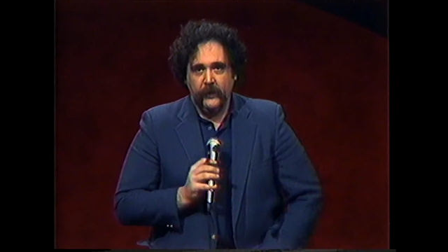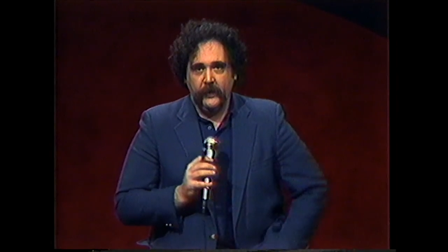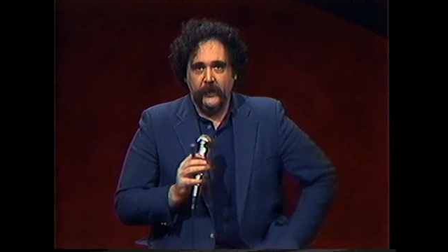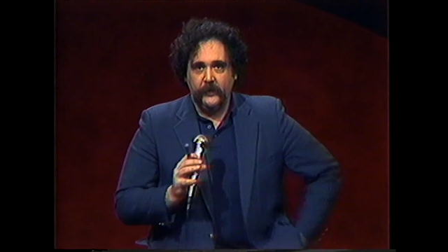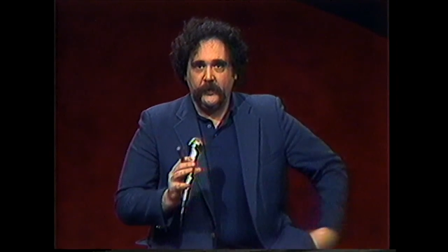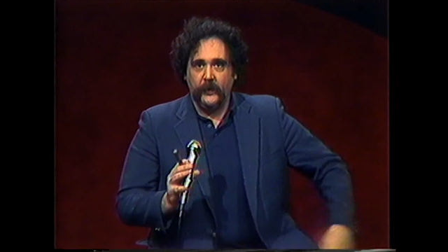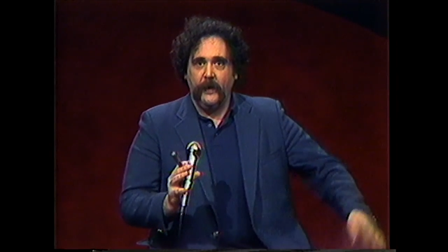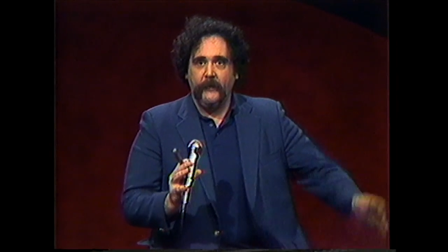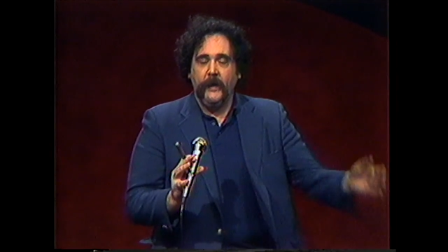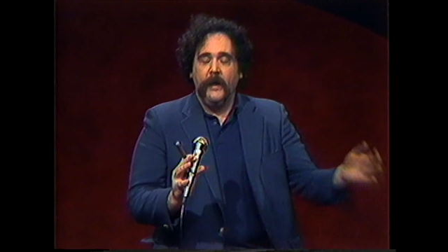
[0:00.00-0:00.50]

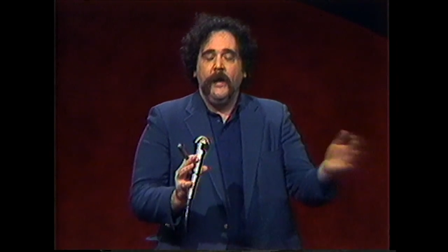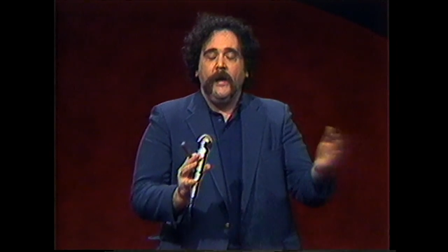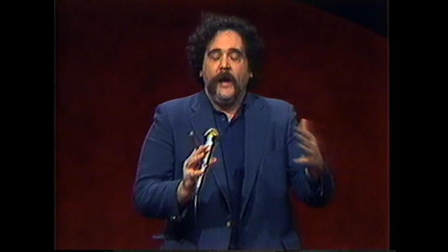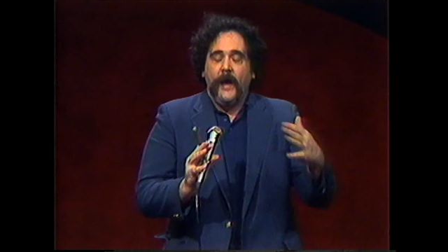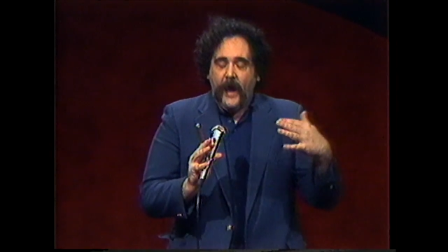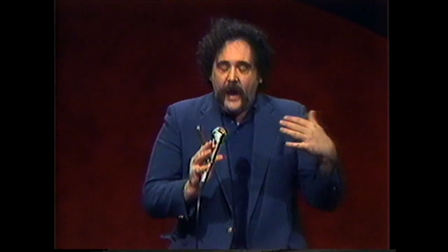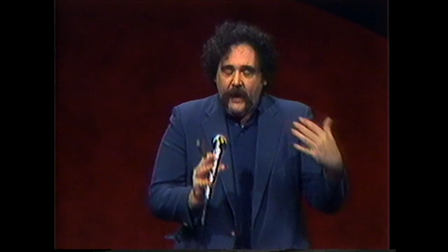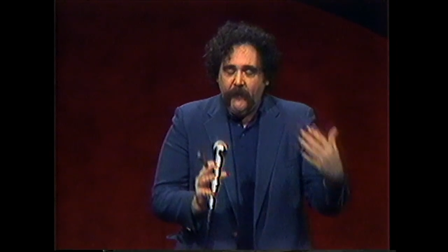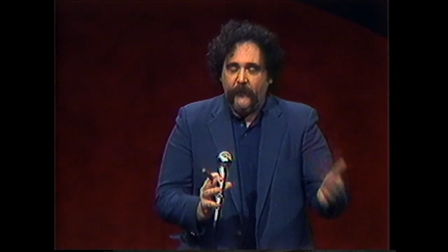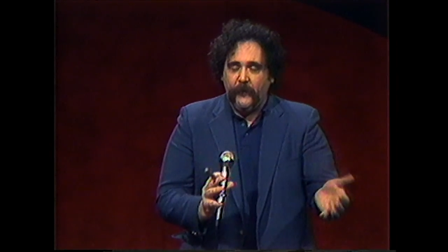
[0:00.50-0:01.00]
You drive it.
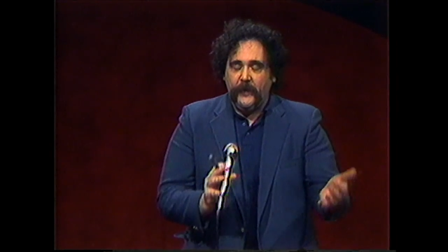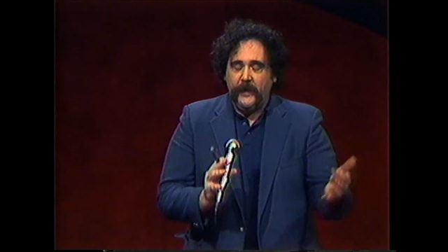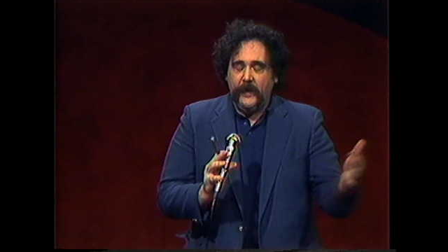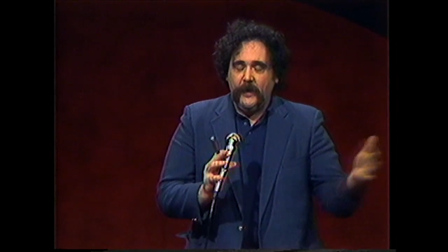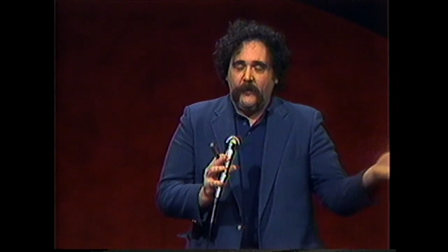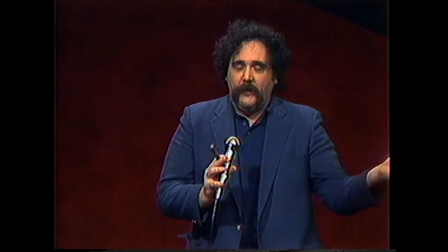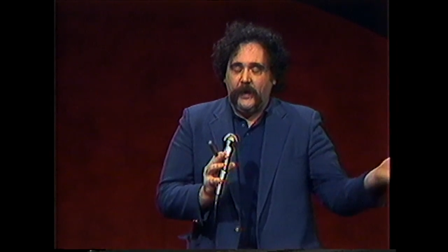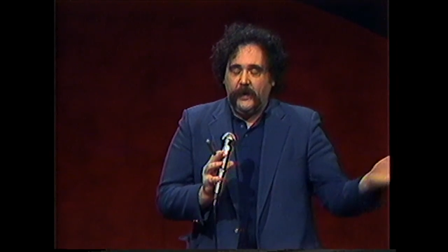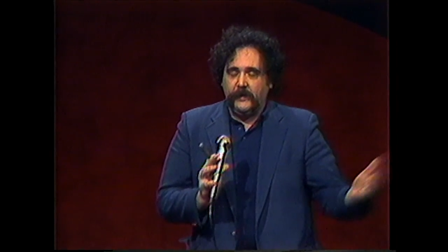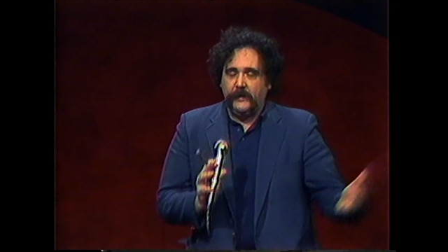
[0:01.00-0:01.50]
Every
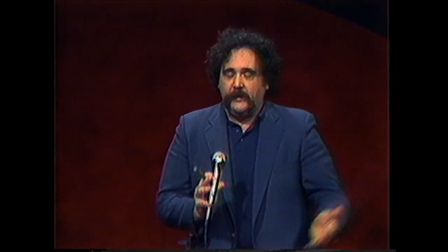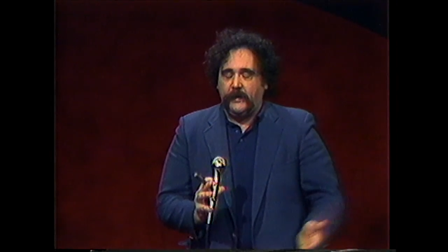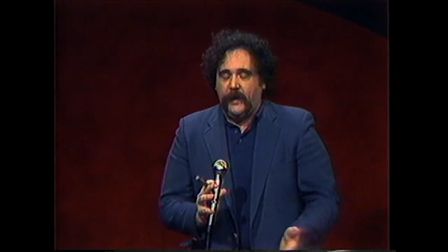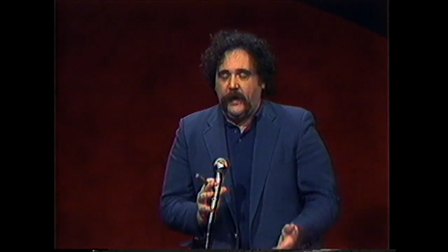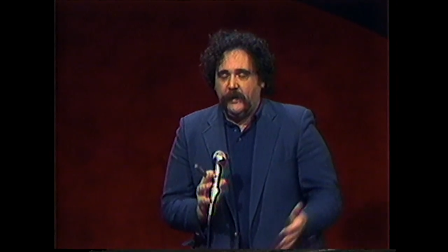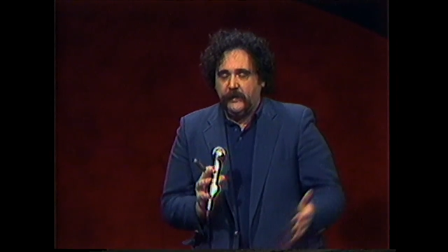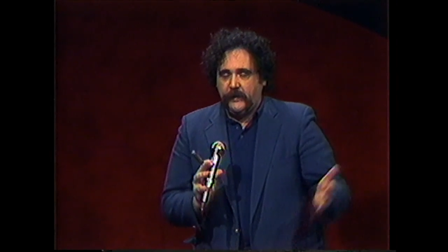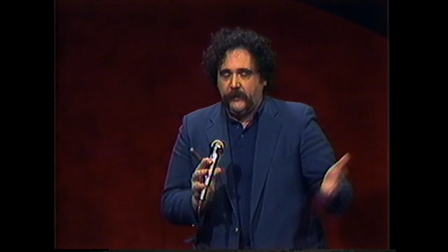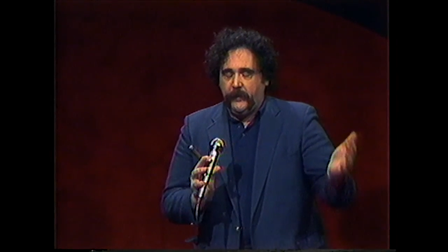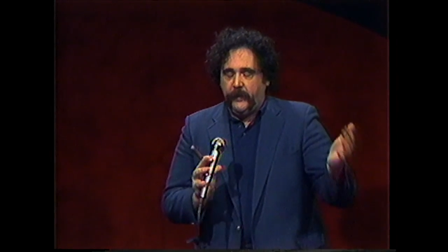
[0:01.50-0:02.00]
year when I was in
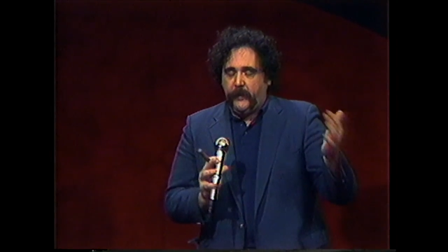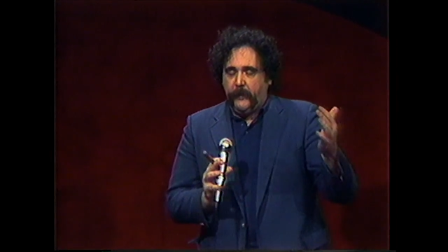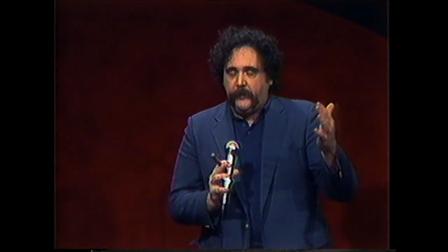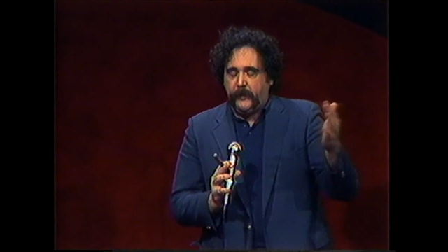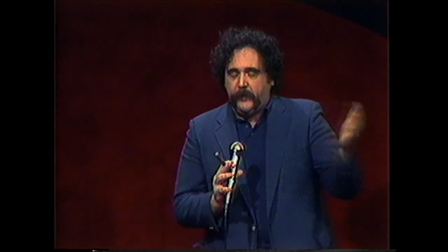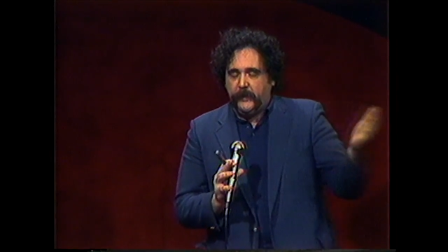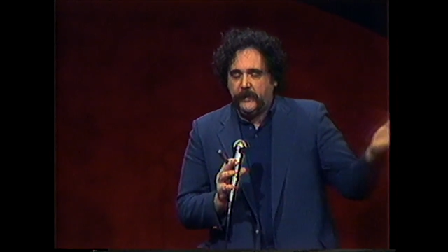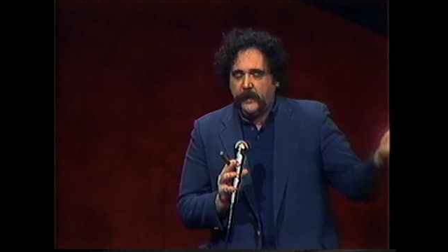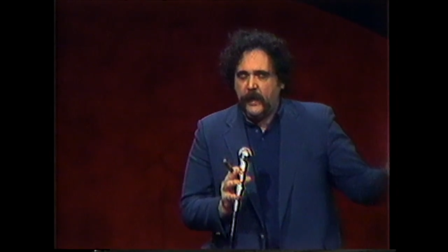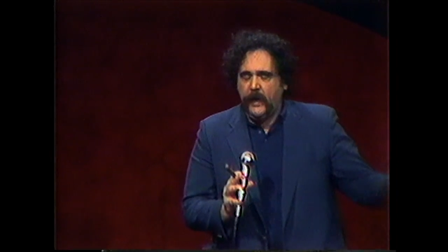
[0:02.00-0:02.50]
college, somebody would come up
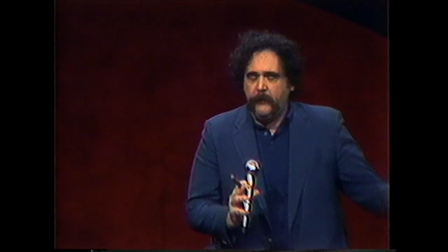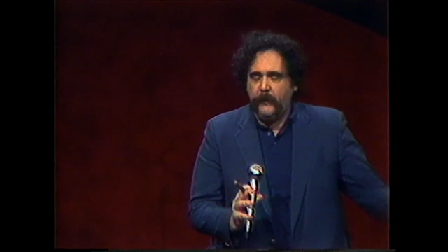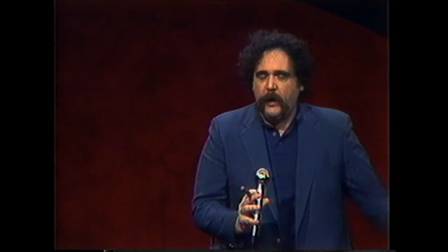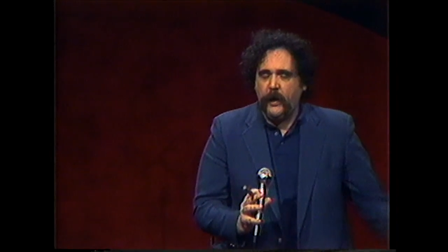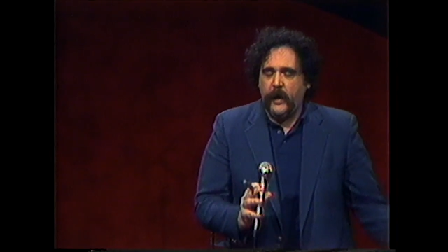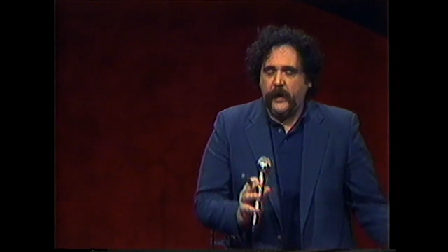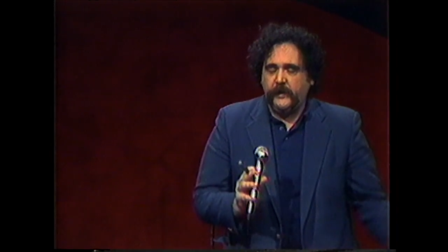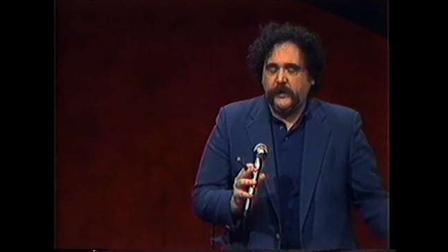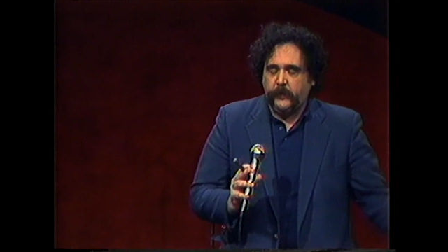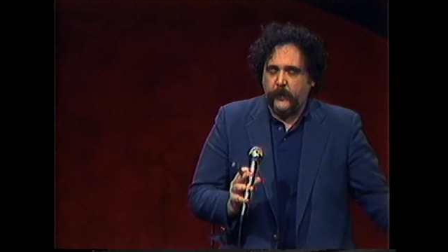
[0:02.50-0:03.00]
to me and say, hey,
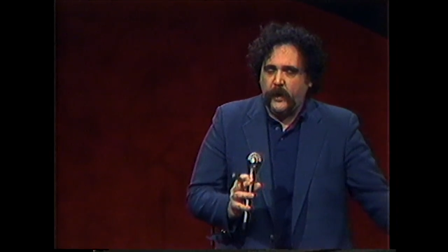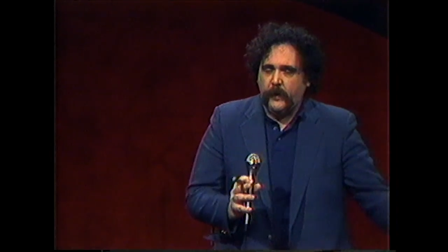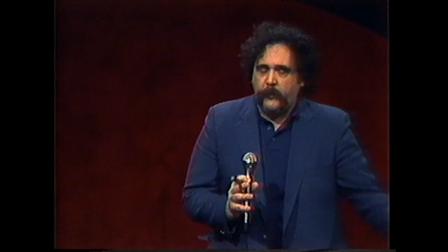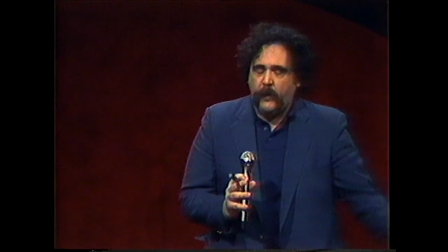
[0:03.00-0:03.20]
Barry, spring